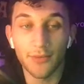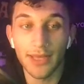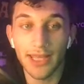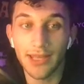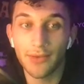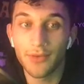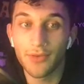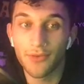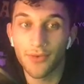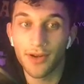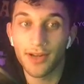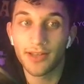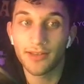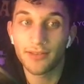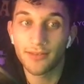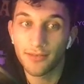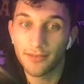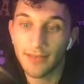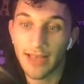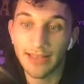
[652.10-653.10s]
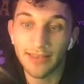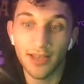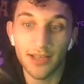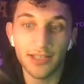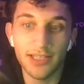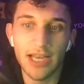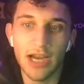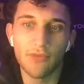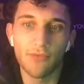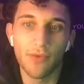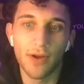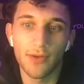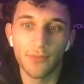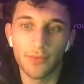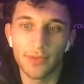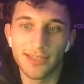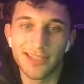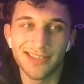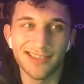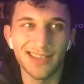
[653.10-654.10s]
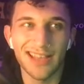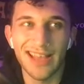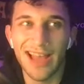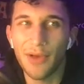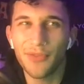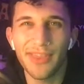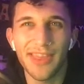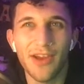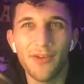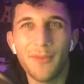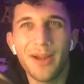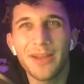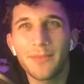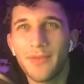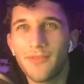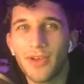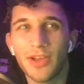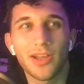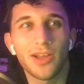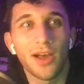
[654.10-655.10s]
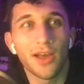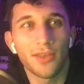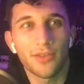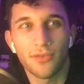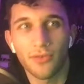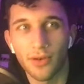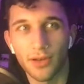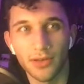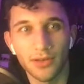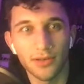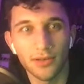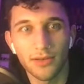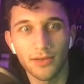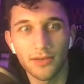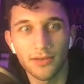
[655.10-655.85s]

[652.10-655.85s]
way he was running. That touchdown run was just that reminded me of a Gus run.